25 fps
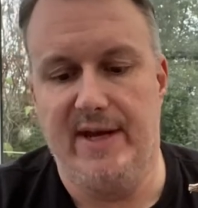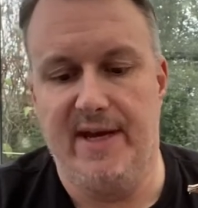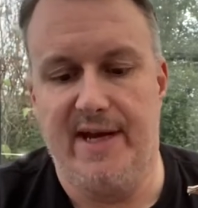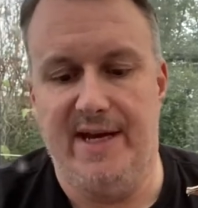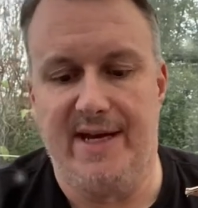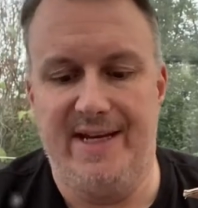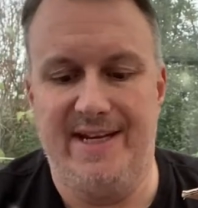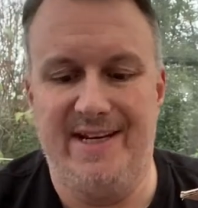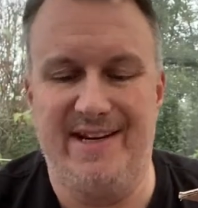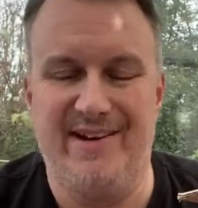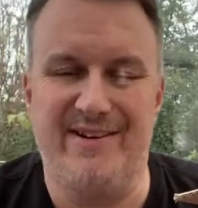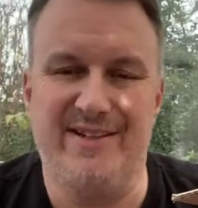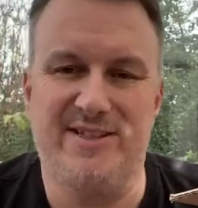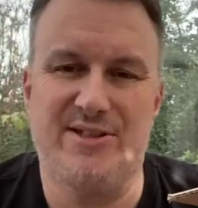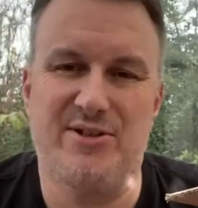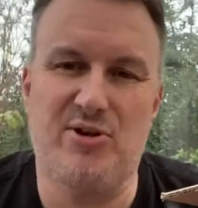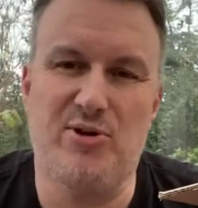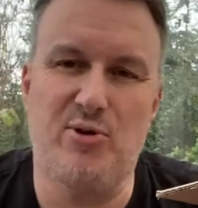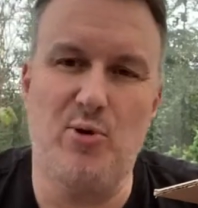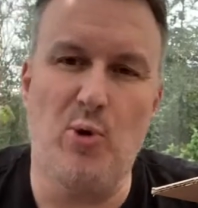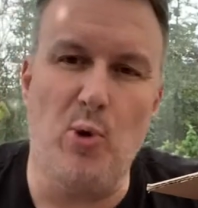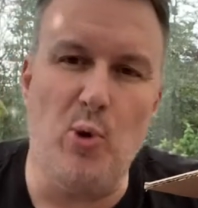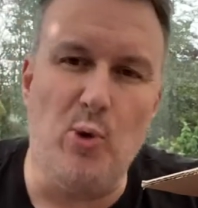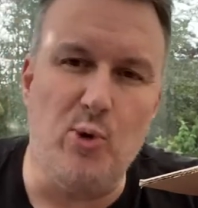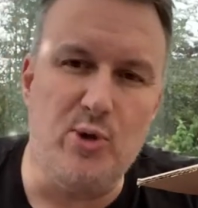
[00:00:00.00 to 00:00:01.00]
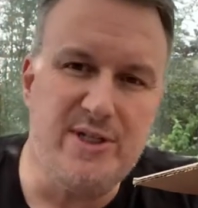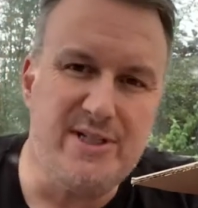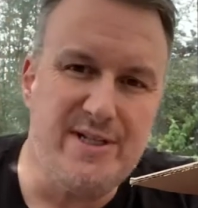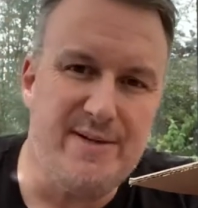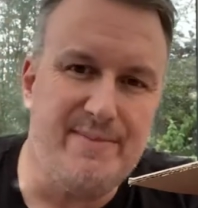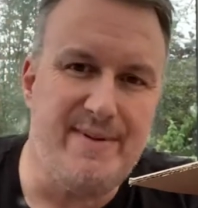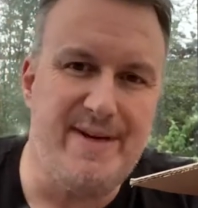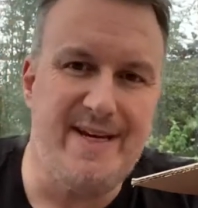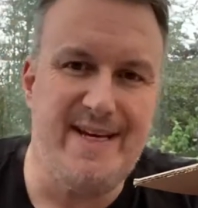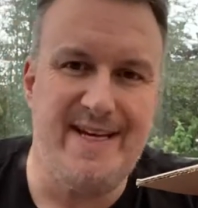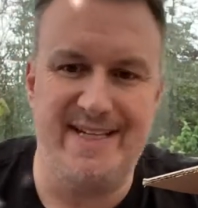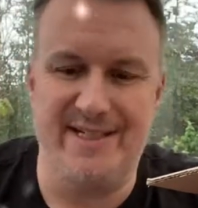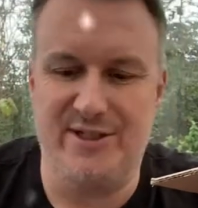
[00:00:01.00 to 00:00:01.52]
you know, it's
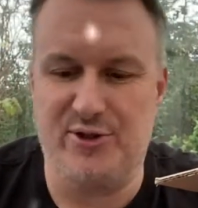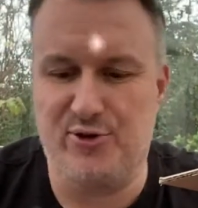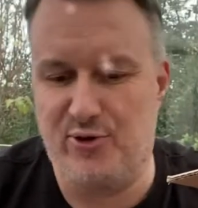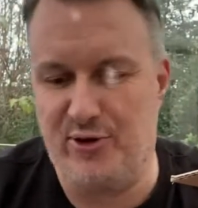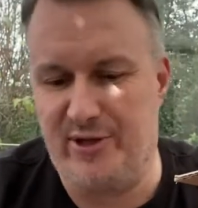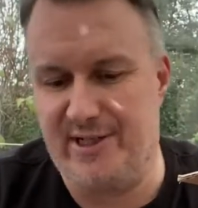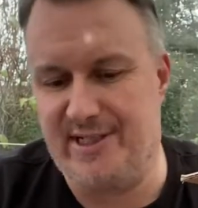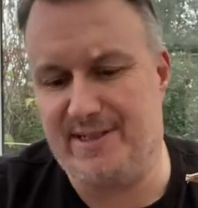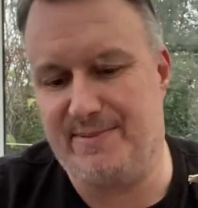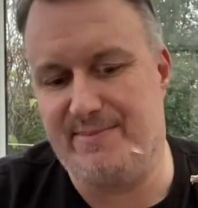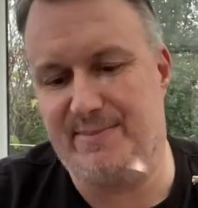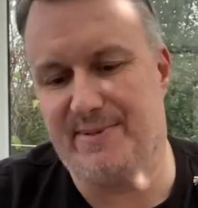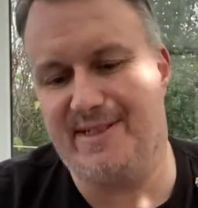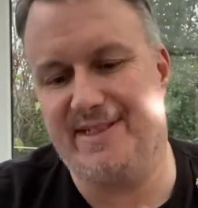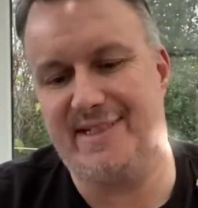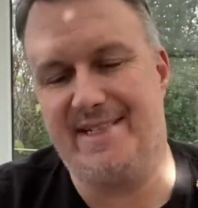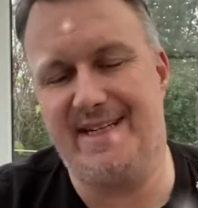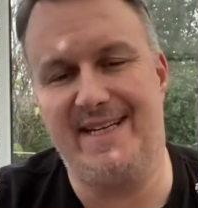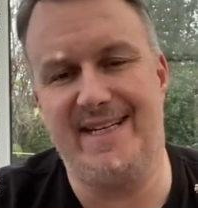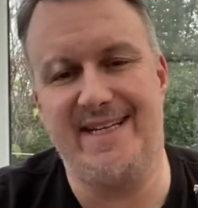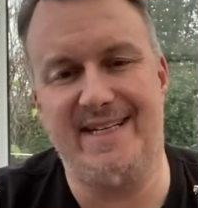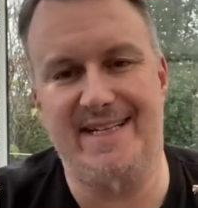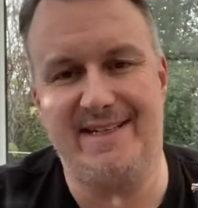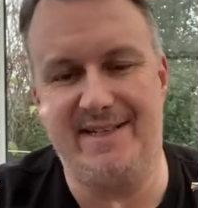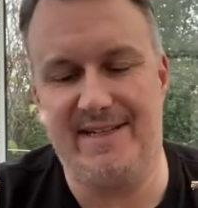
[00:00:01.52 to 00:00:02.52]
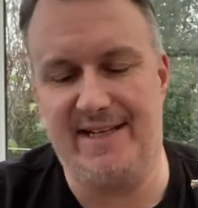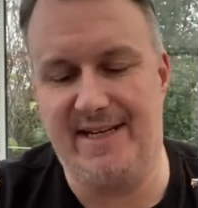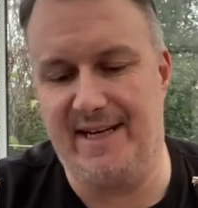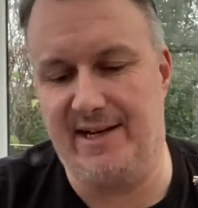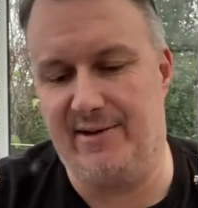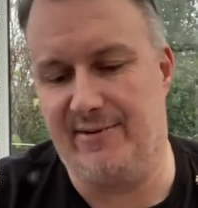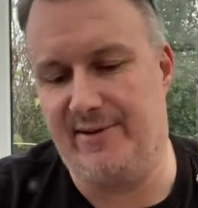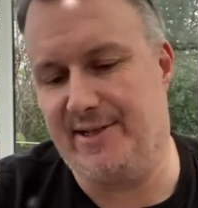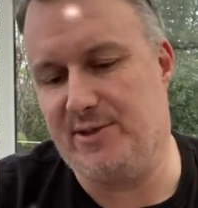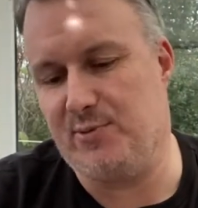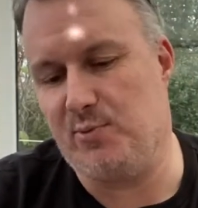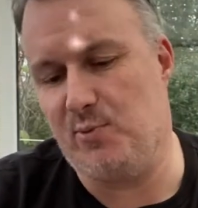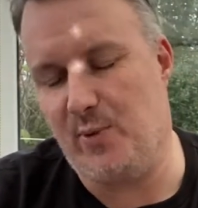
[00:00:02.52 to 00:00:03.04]
autumny, it's Christmassy, you know,
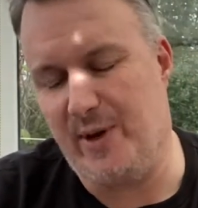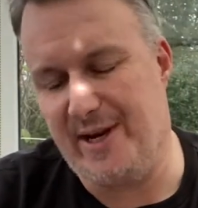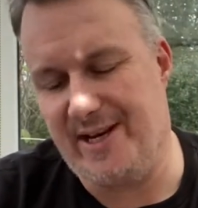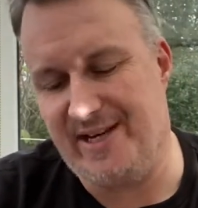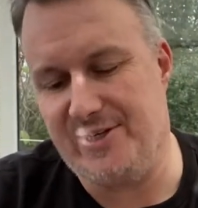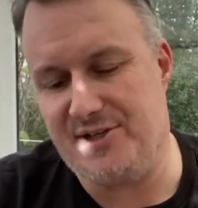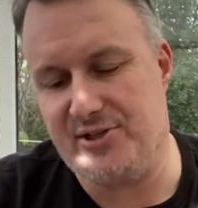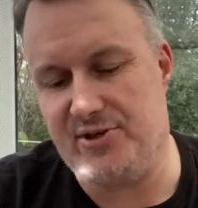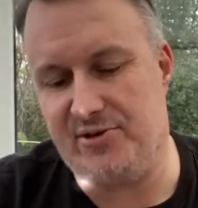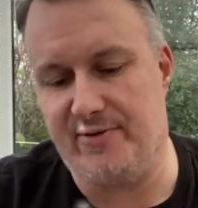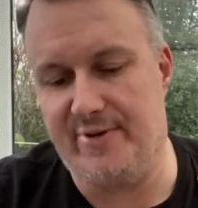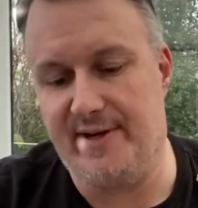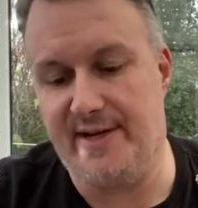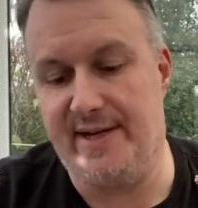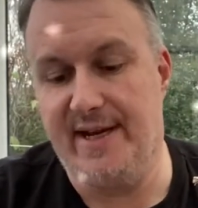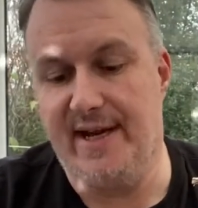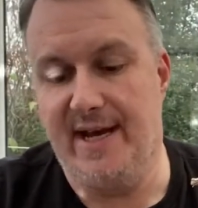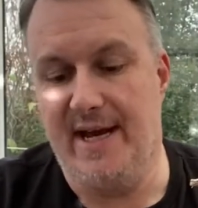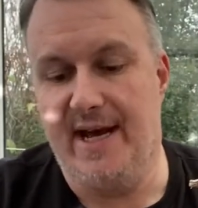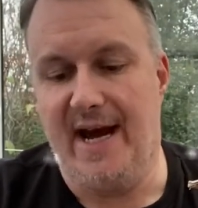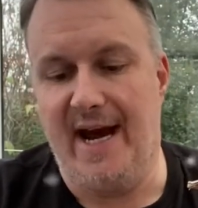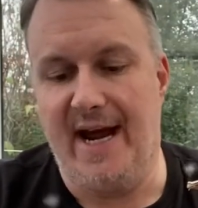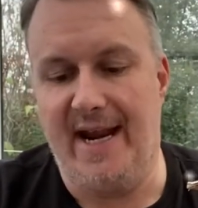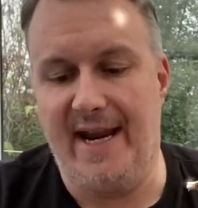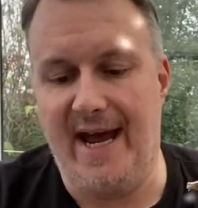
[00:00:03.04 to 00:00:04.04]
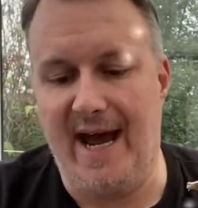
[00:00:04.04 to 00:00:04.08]
it's wintry, and